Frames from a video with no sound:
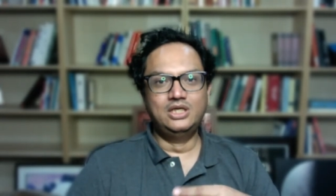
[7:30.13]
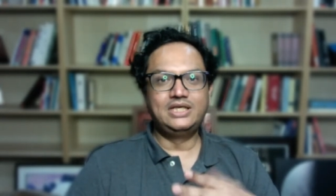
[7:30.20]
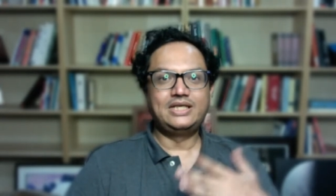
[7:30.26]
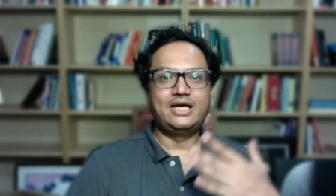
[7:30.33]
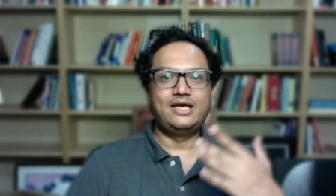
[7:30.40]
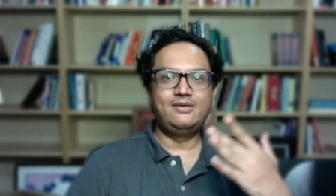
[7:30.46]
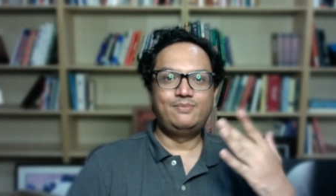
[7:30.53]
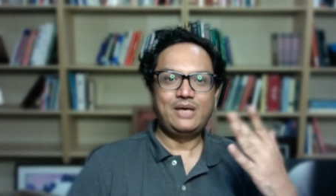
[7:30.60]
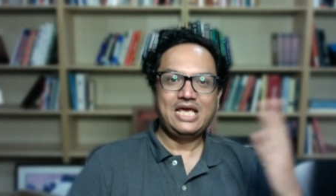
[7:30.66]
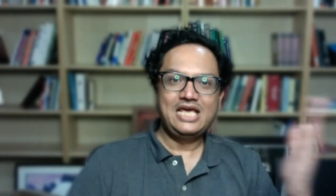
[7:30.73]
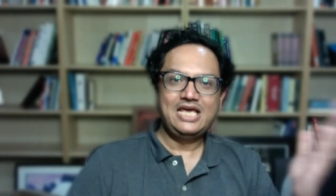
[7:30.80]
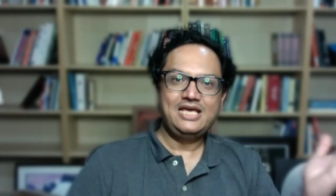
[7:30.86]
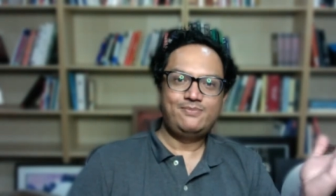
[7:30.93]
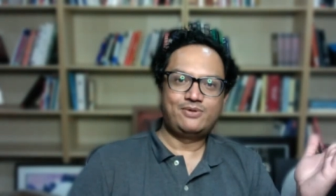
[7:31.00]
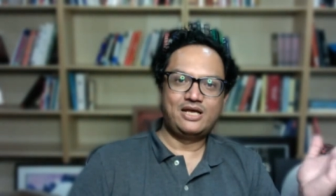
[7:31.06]
type
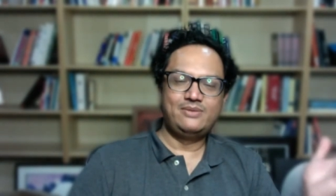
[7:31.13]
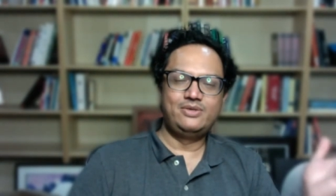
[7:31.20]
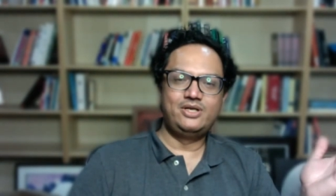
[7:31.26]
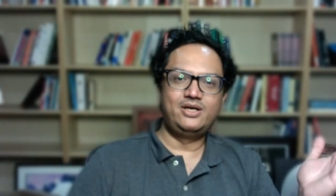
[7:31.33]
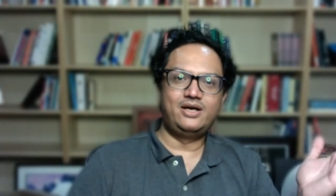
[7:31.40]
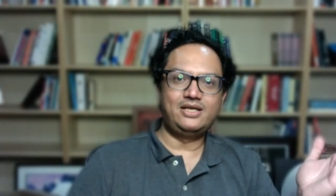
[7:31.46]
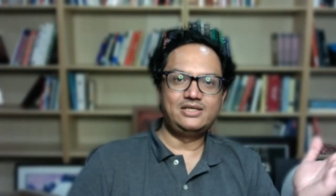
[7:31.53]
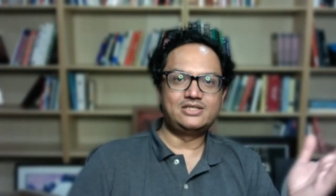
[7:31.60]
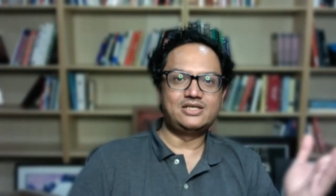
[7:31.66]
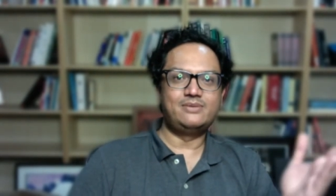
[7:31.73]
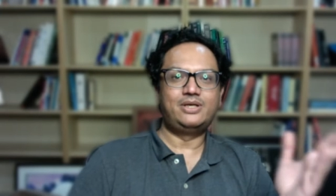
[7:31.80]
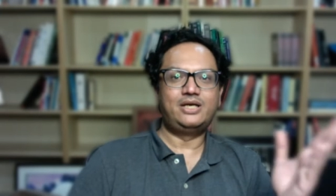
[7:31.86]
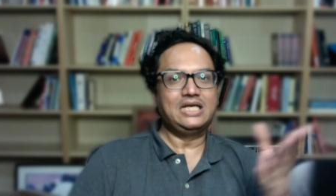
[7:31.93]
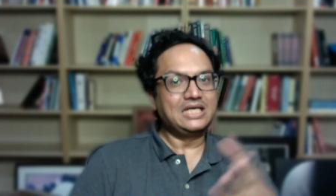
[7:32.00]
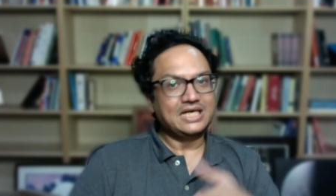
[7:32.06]
A primary writing tremor
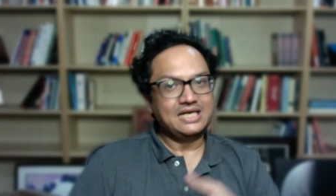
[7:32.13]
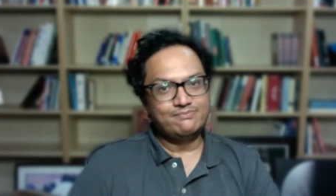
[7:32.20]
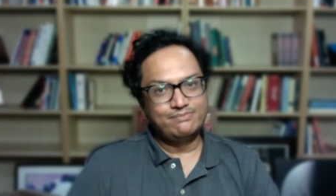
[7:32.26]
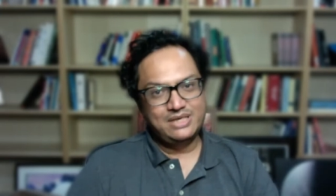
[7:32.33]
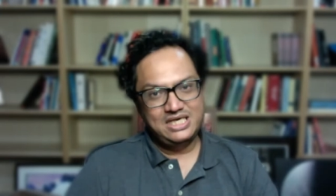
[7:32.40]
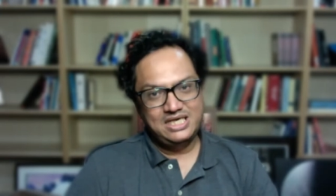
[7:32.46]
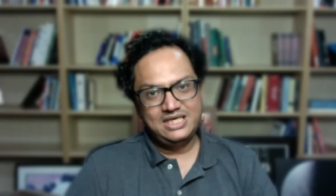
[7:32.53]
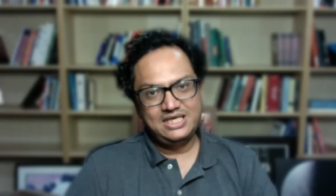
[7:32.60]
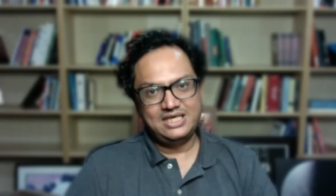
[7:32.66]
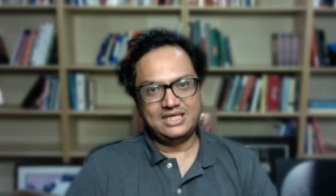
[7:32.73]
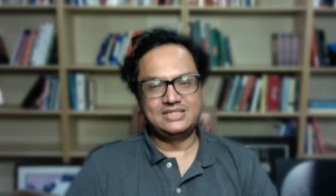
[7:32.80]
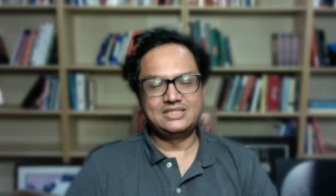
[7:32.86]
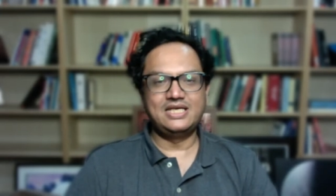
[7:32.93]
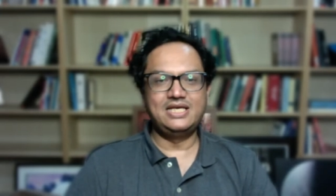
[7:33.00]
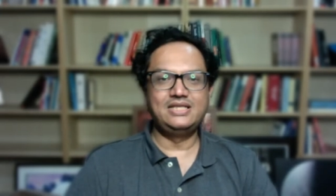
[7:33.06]
and type B
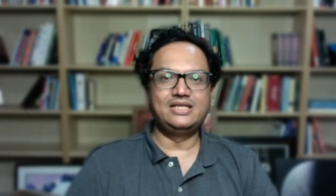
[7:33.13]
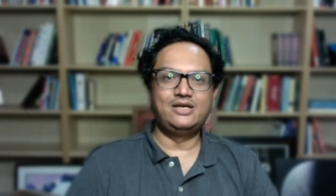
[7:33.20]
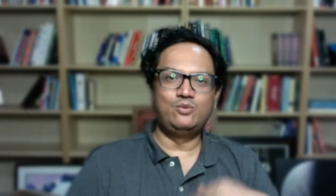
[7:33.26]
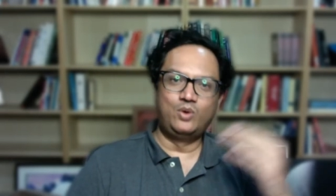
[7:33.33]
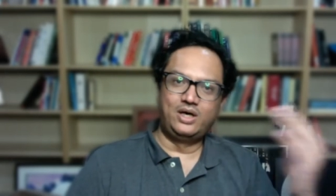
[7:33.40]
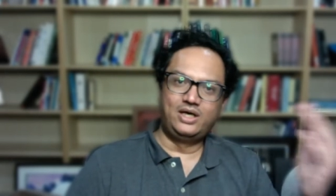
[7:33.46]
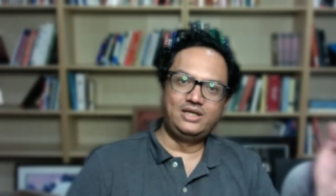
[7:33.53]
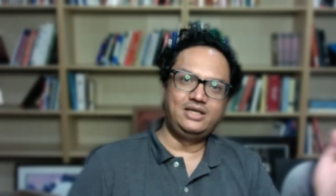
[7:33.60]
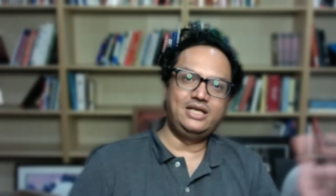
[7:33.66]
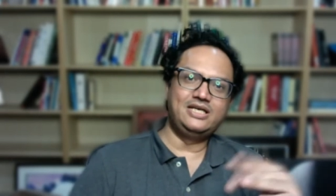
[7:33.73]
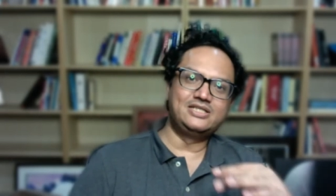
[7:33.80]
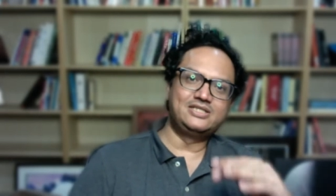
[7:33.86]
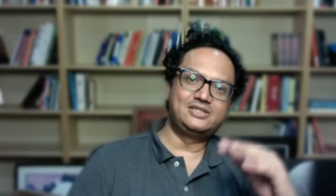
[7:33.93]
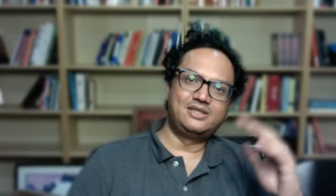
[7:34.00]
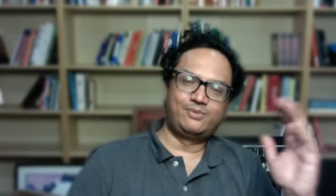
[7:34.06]
and saying that one
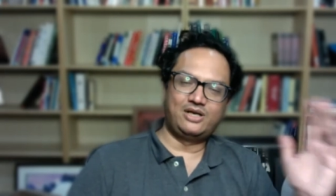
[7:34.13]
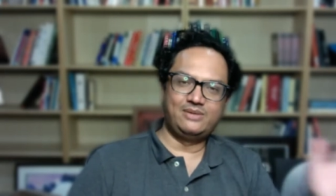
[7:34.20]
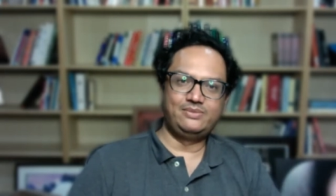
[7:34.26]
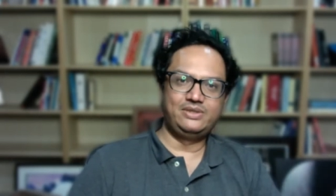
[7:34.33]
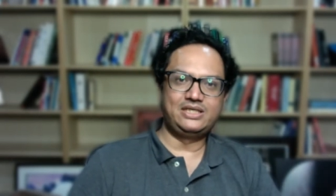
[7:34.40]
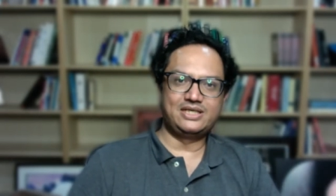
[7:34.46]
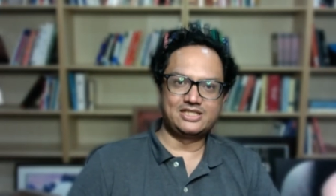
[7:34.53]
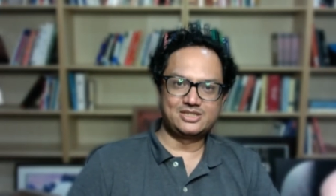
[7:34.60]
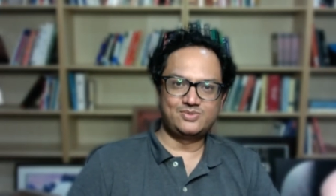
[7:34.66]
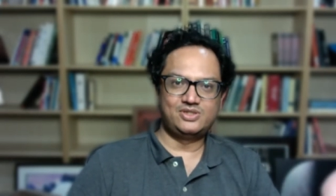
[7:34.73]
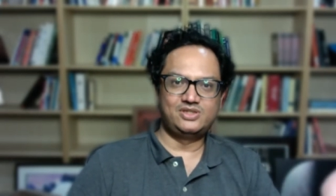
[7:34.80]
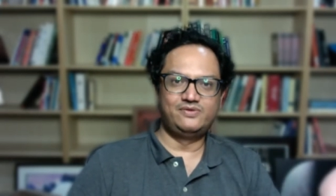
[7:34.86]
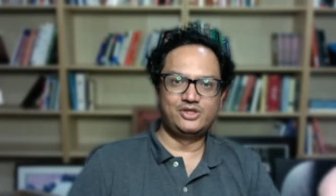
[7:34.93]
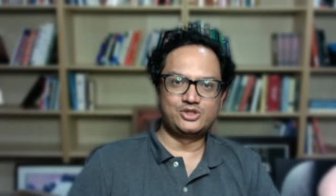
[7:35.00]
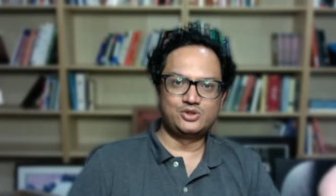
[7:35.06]
is the primary task
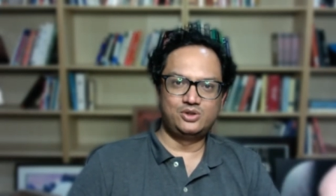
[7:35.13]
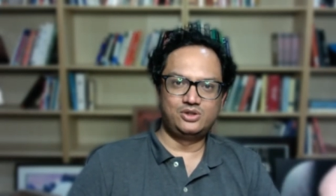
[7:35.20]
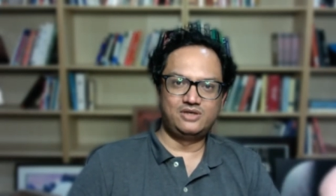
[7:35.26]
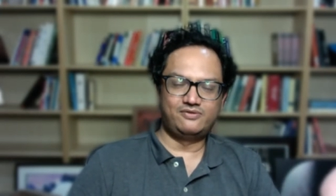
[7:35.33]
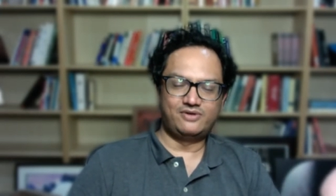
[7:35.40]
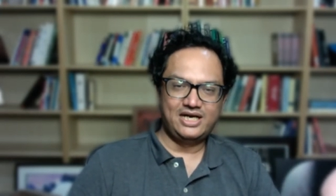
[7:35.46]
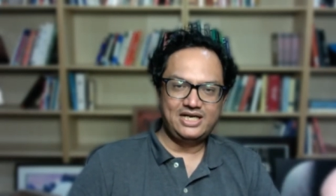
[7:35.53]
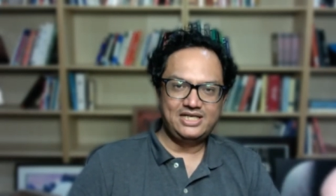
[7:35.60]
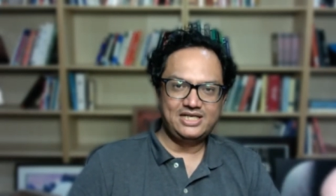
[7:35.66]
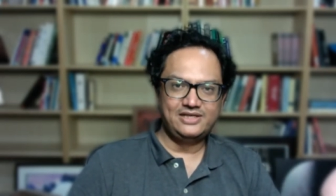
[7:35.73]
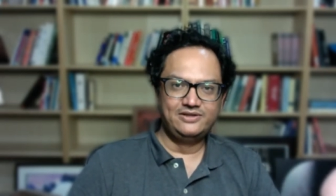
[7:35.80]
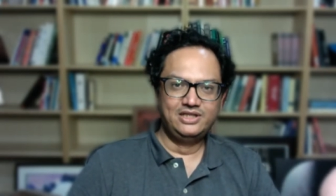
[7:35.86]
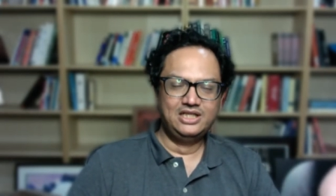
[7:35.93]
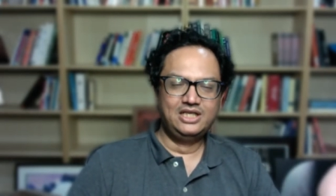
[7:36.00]
specific dystonia of writing